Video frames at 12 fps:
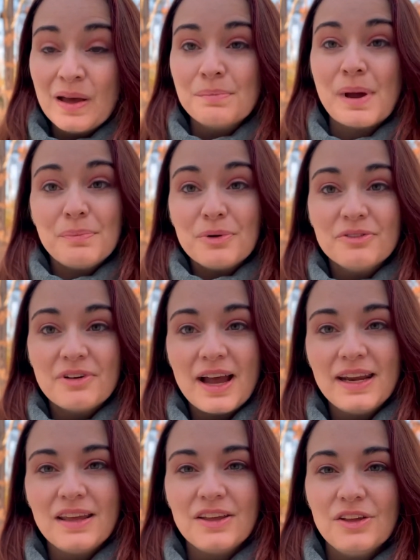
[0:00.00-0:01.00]
by
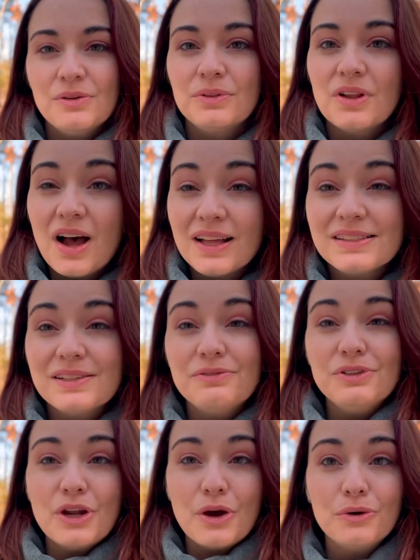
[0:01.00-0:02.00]
providing you lots of
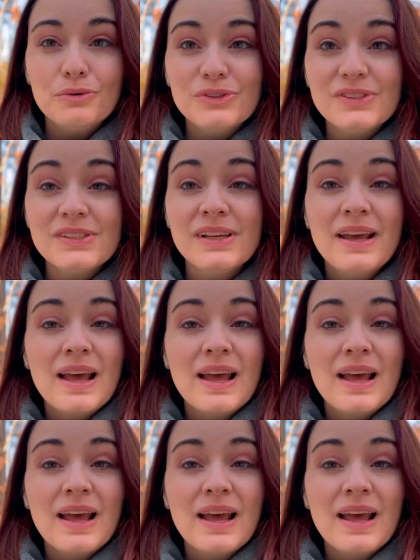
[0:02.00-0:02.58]
notes